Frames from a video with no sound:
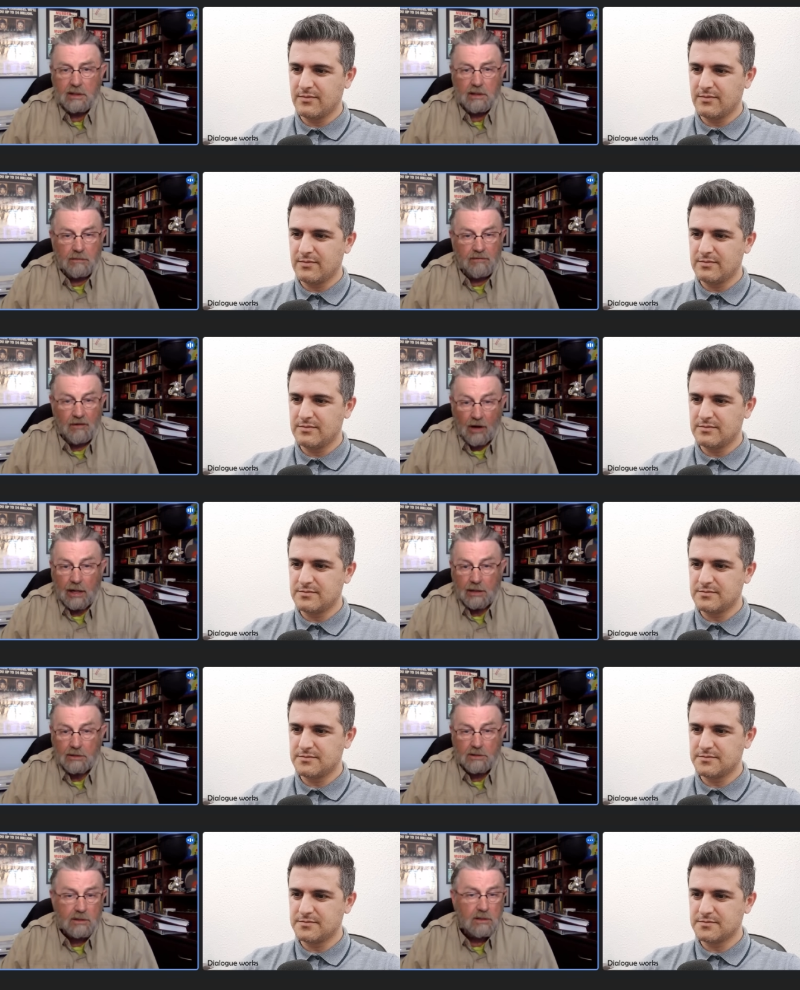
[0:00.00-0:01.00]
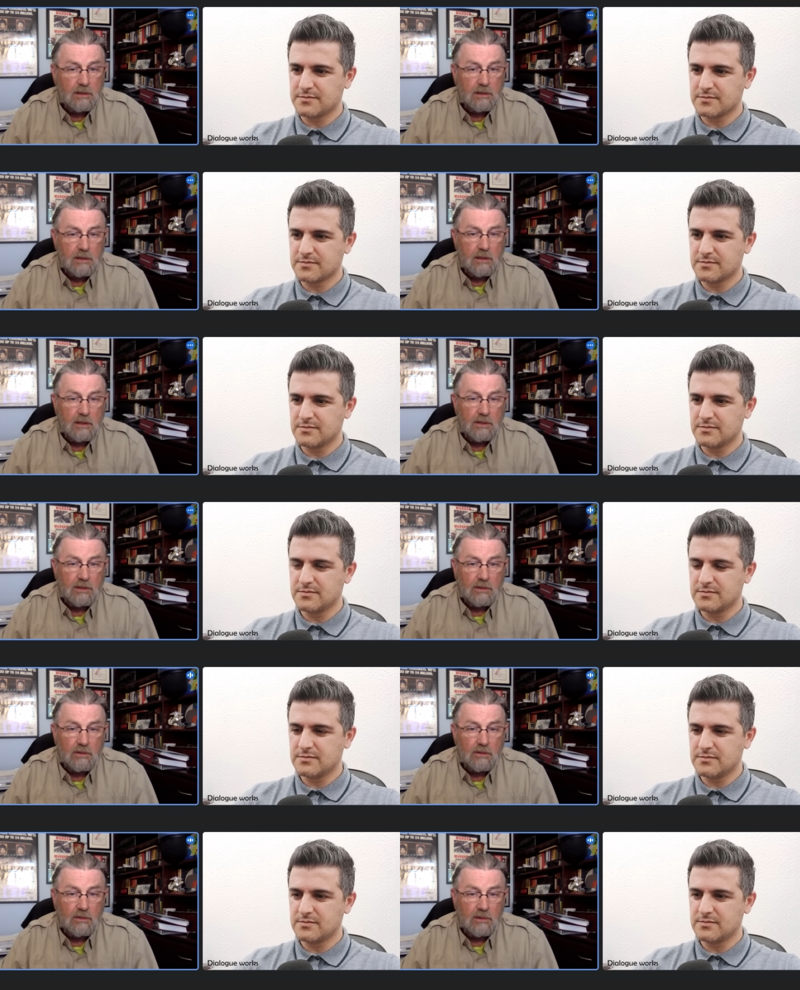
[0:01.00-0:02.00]
Speaker 1: the funds
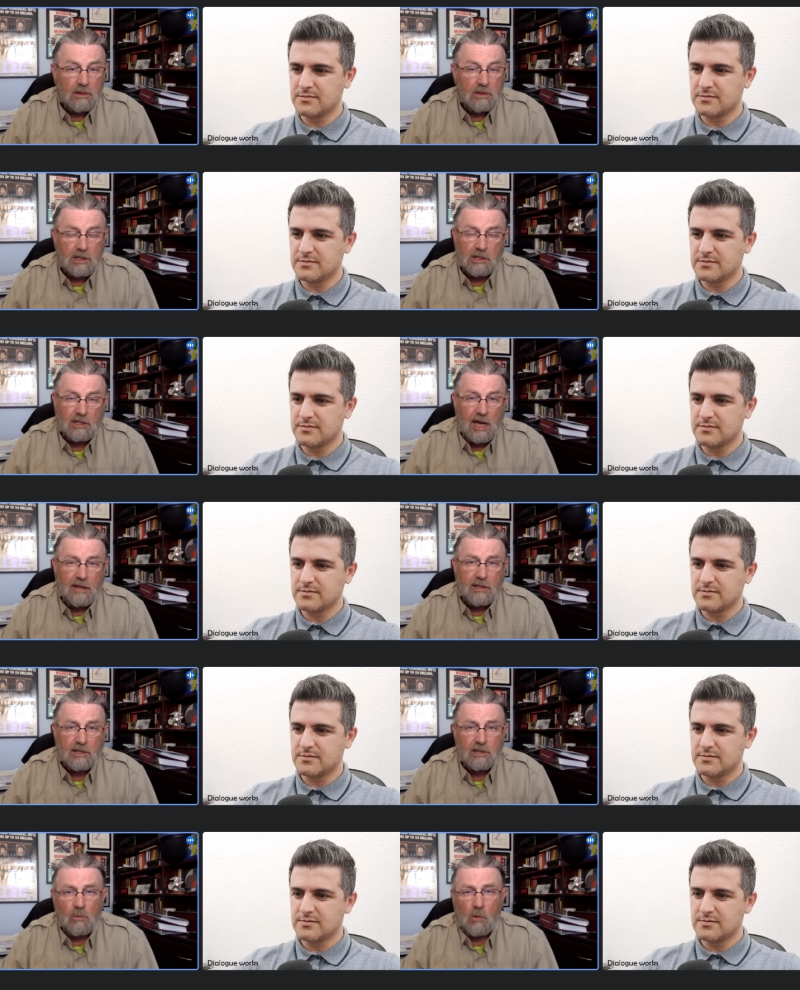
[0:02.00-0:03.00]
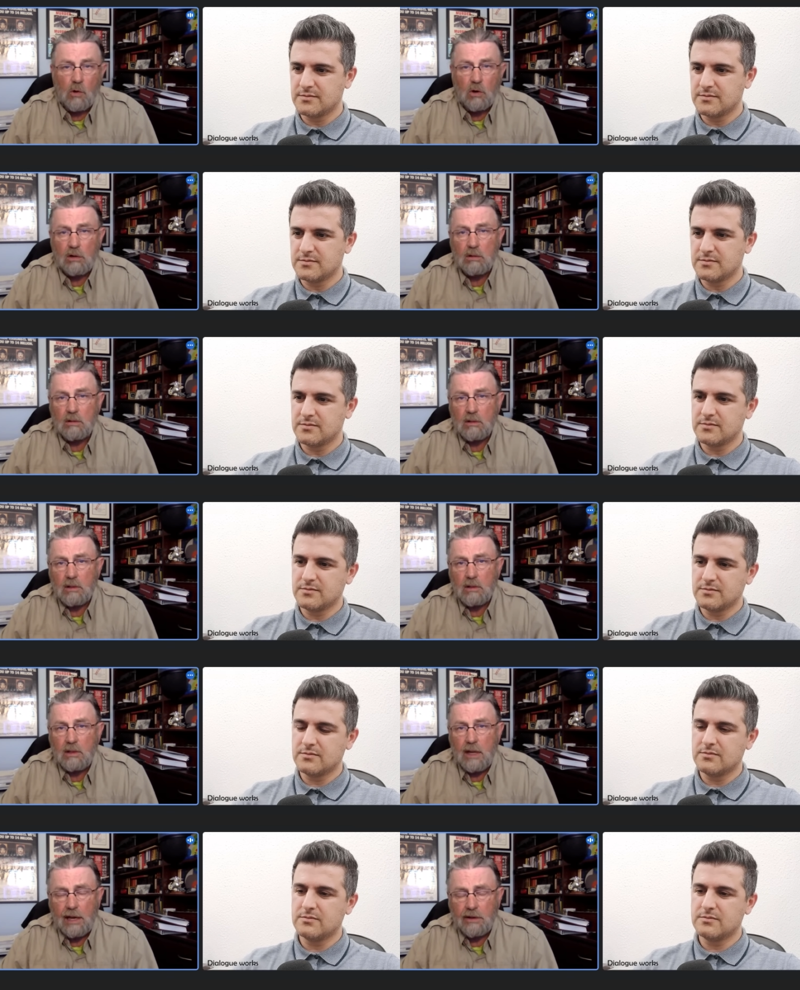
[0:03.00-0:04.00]
to sustain this war
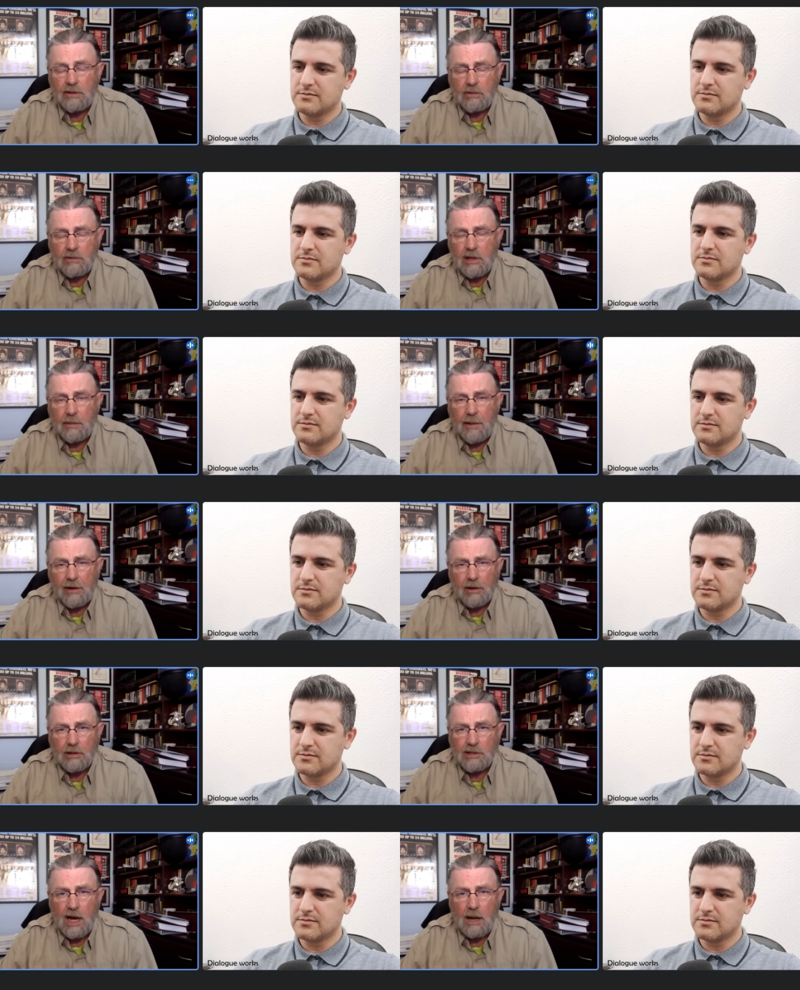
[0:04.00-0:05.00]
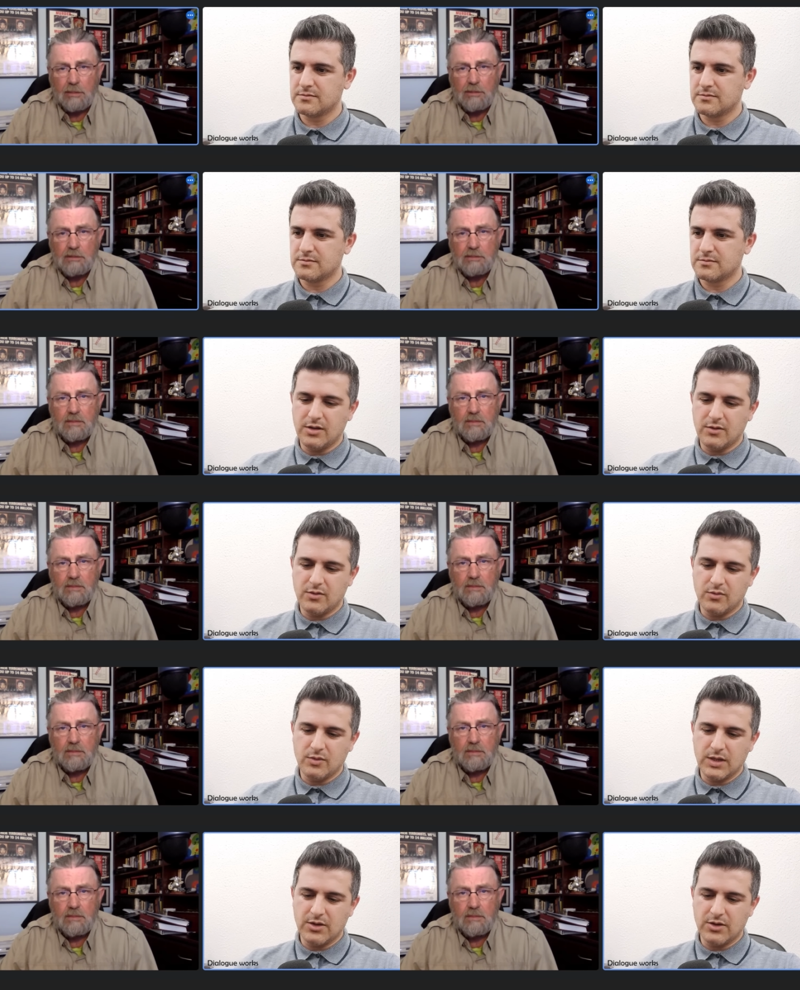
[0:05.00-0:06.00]
and to come out on top.
Speaker 2: We
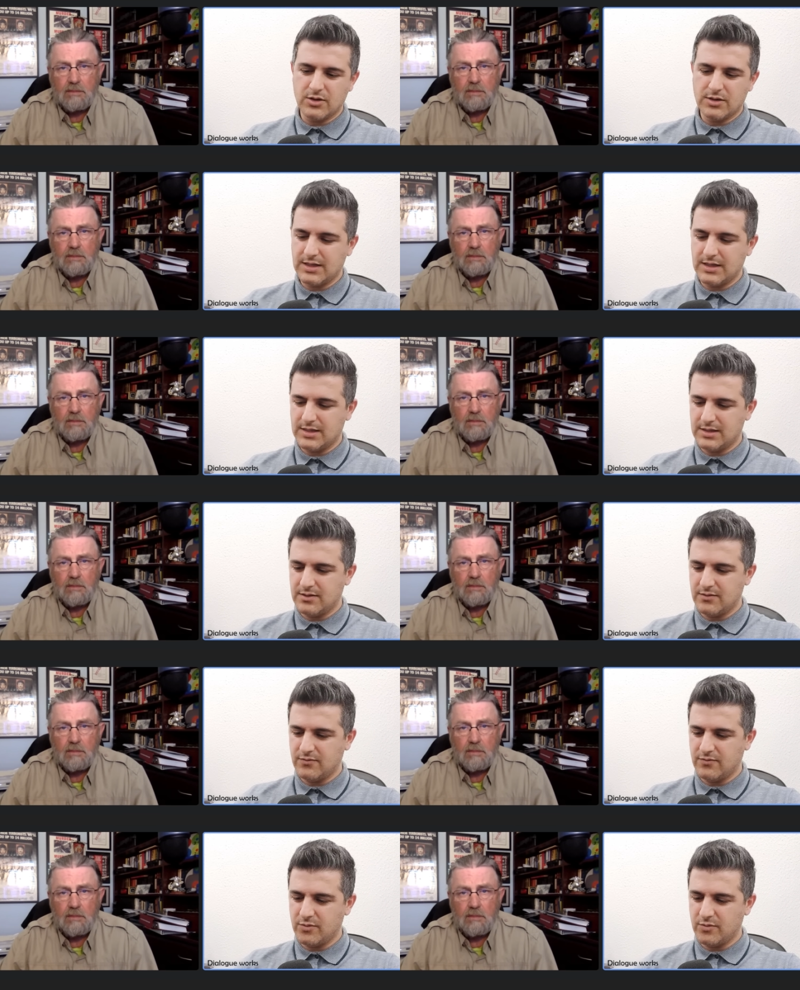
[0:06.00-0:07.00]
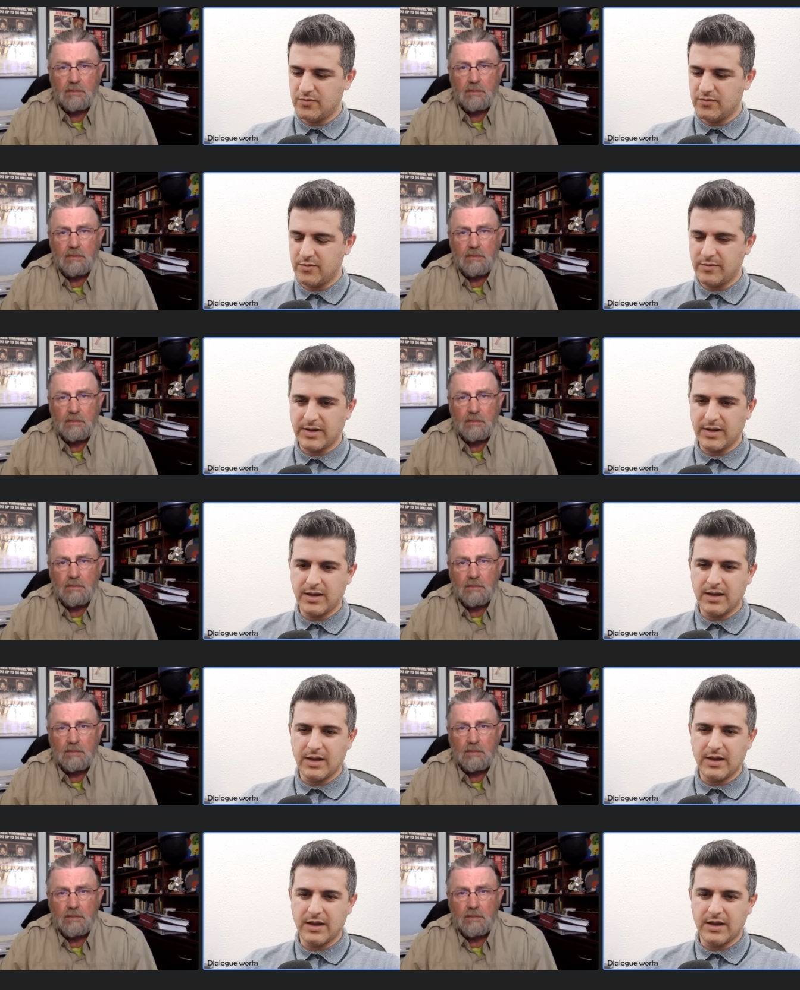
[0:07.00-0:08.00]
heard that from from an,
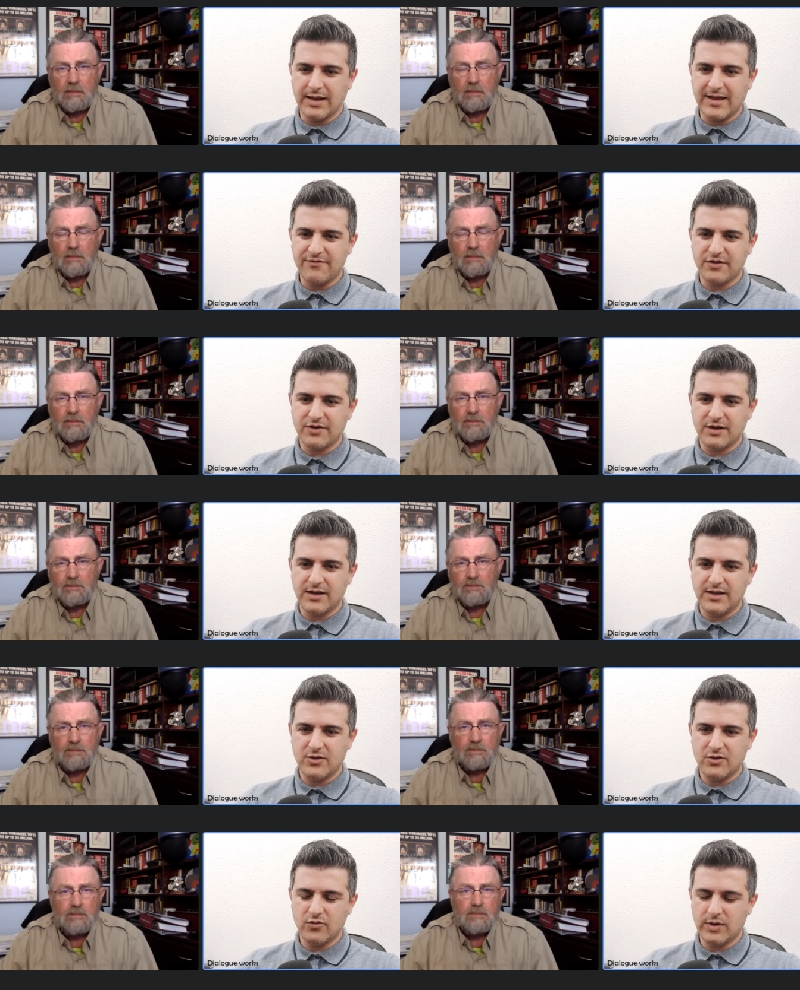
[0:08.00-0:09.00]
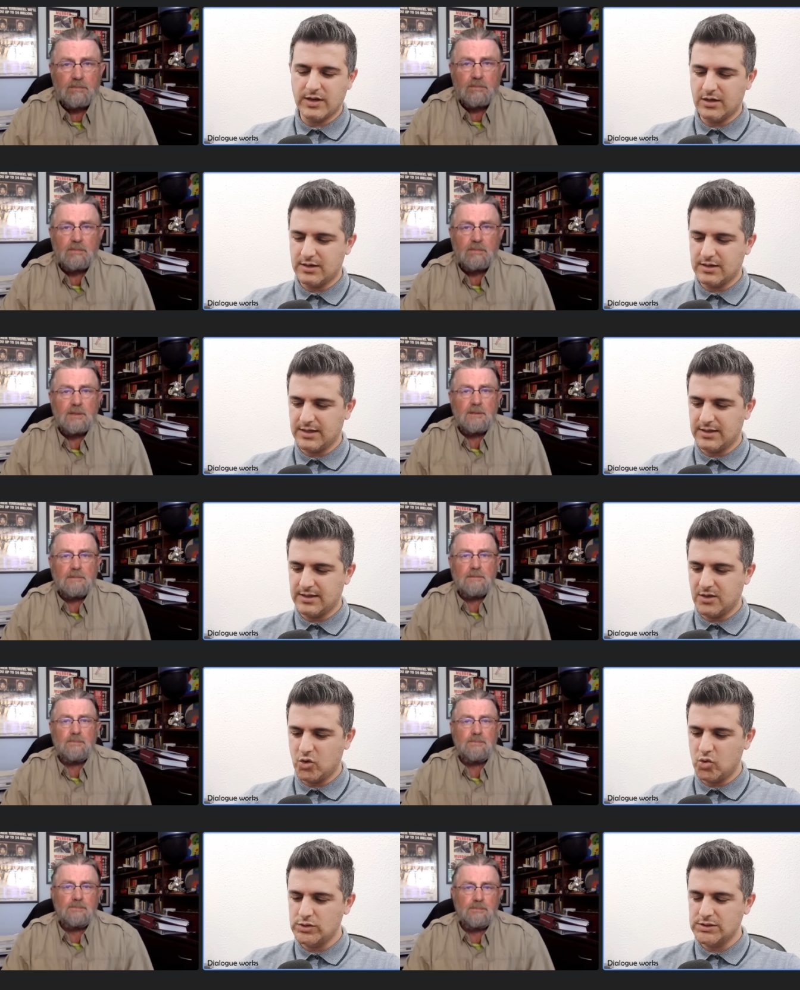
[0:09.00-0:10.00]
an African leader. We heard that
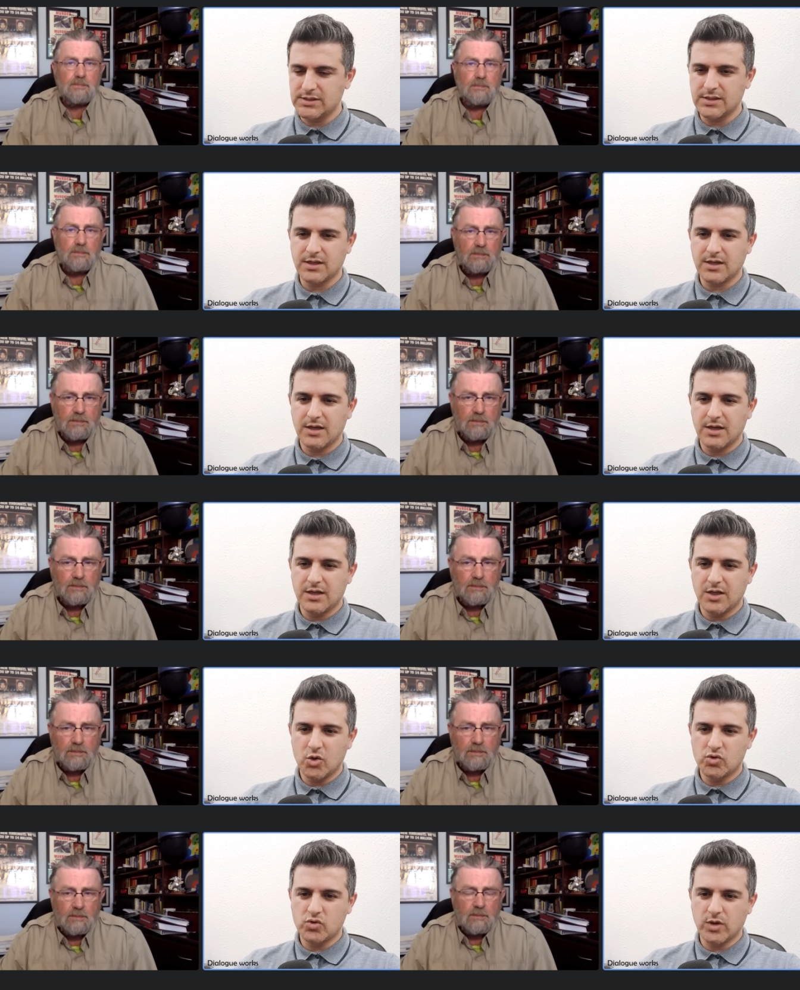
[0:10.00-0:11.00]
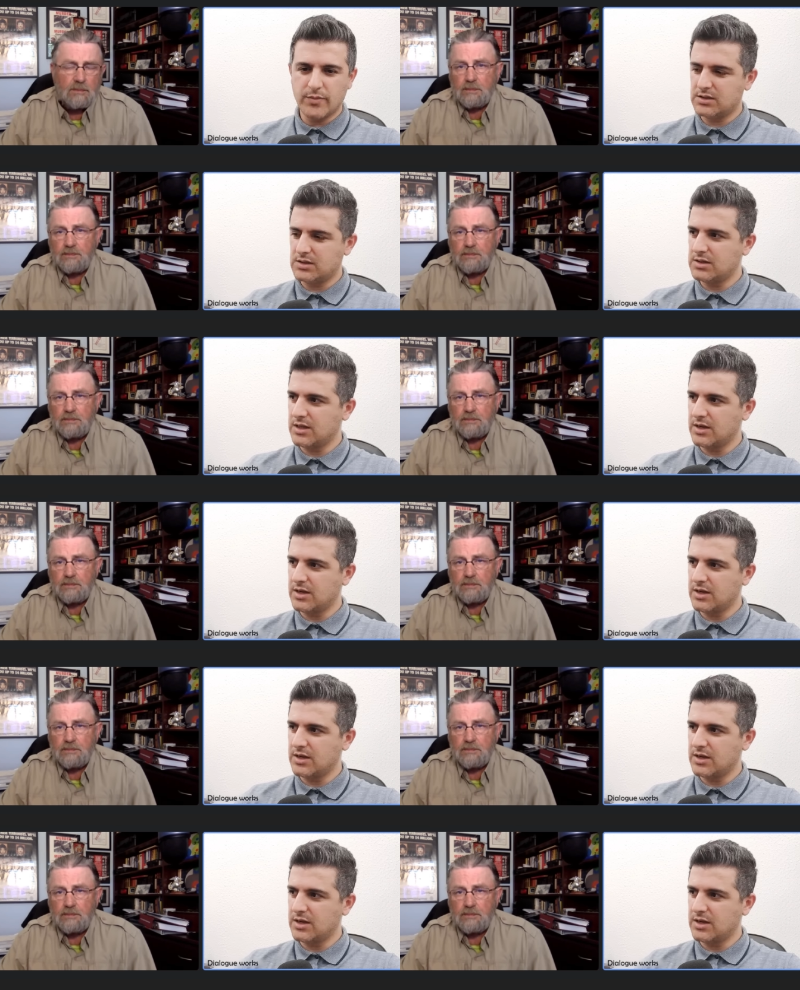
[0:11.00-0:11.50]
those those weapons that